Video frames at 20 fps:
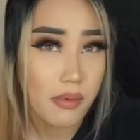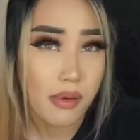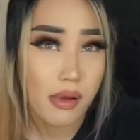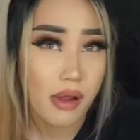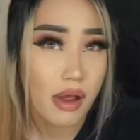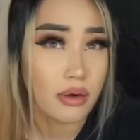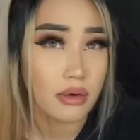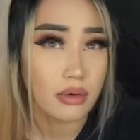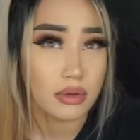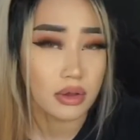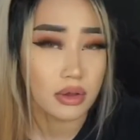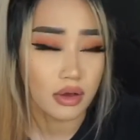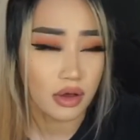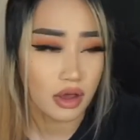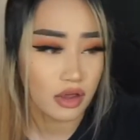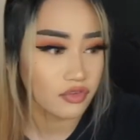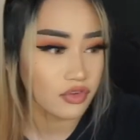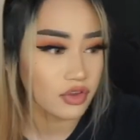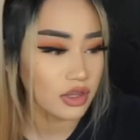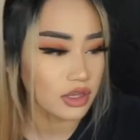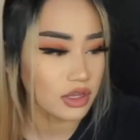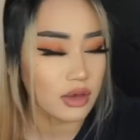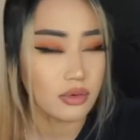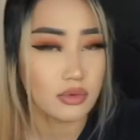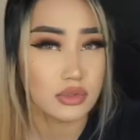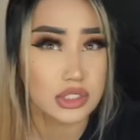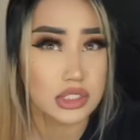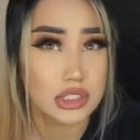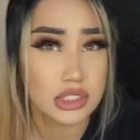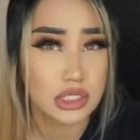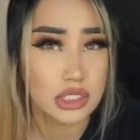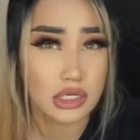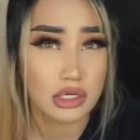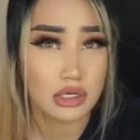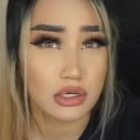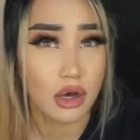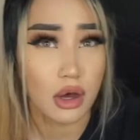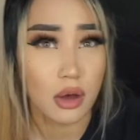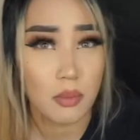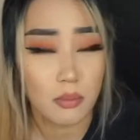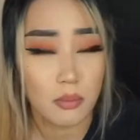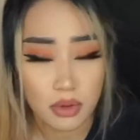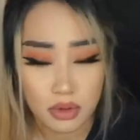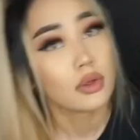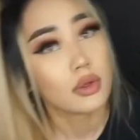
I don't know. I feel like I was just eating gum.